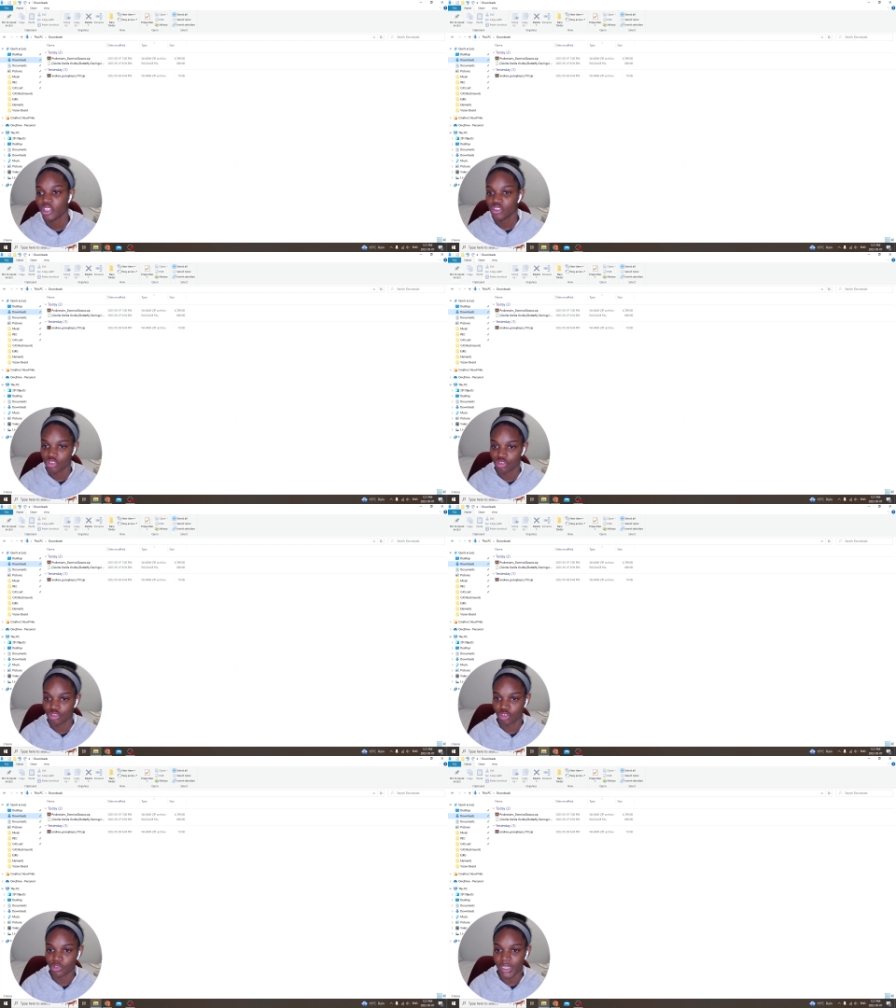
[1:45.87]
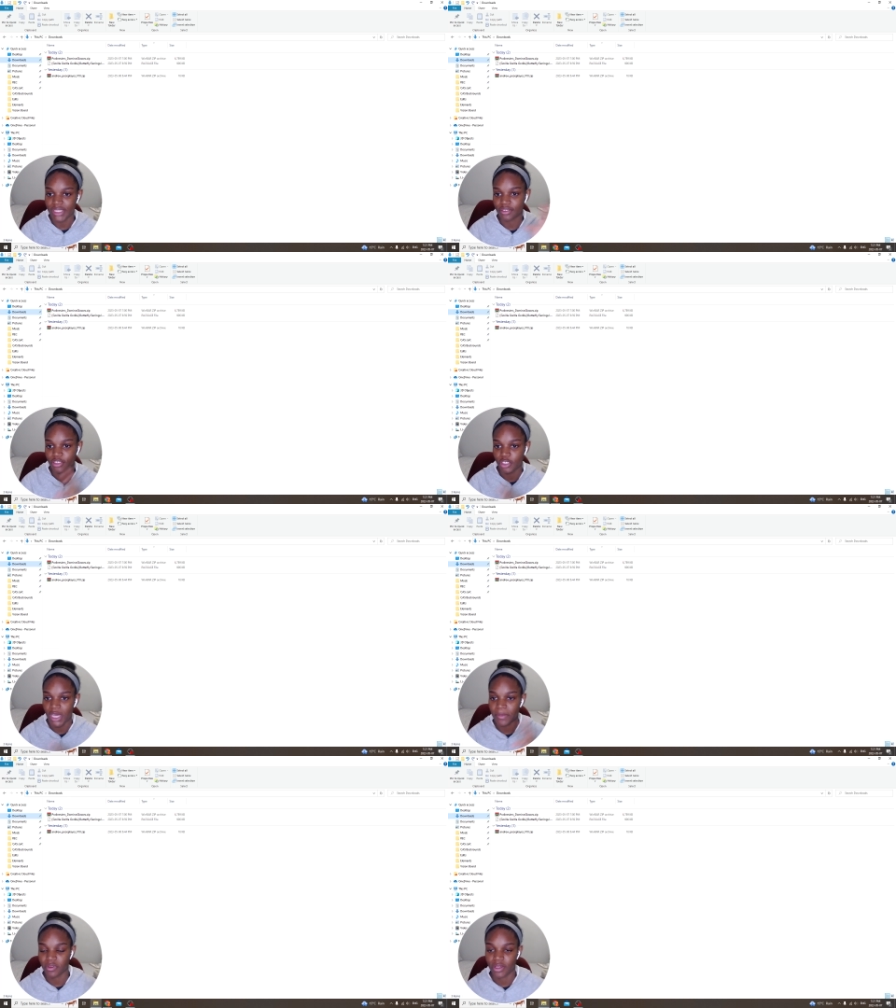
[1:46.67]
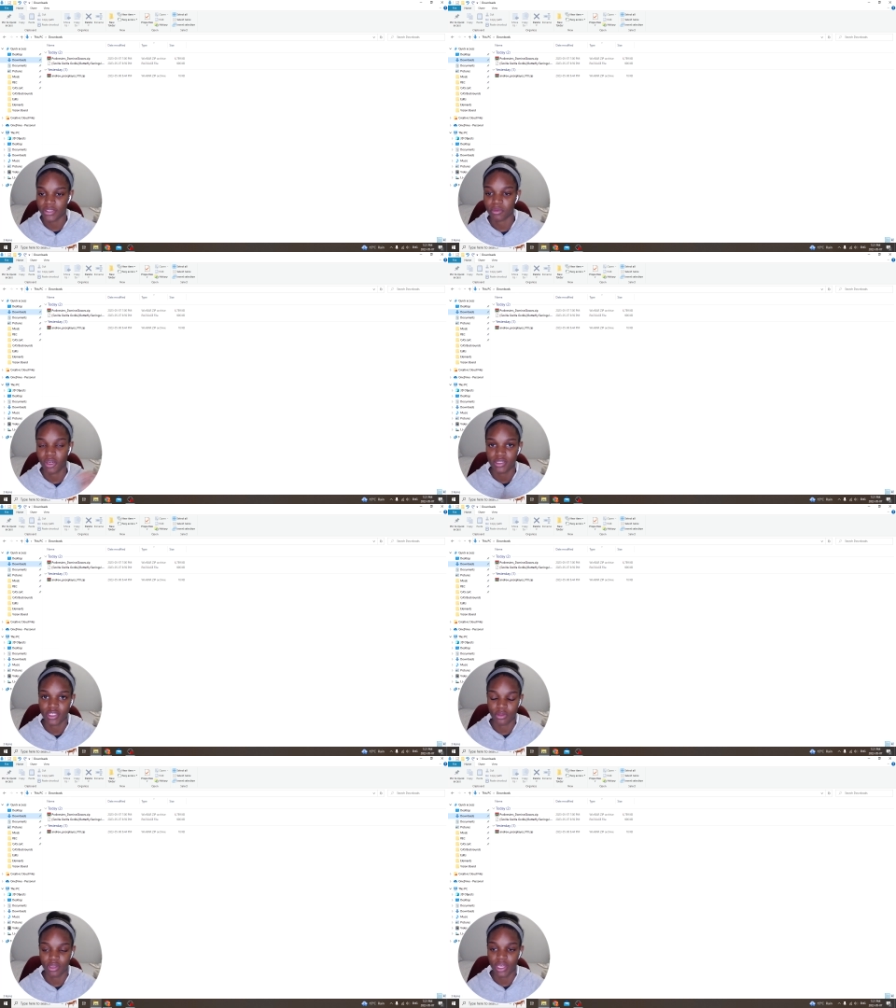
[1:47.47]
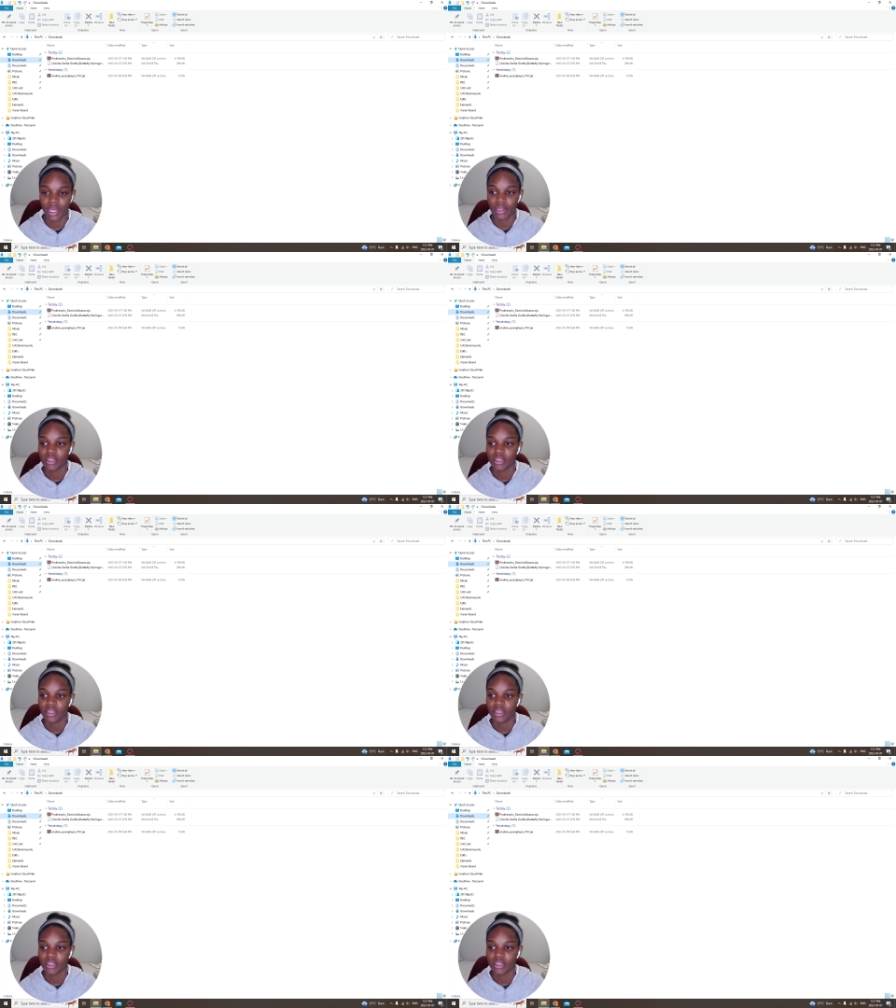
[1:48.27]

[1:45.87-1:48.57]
just to show you guys the two types of custom content that you can get.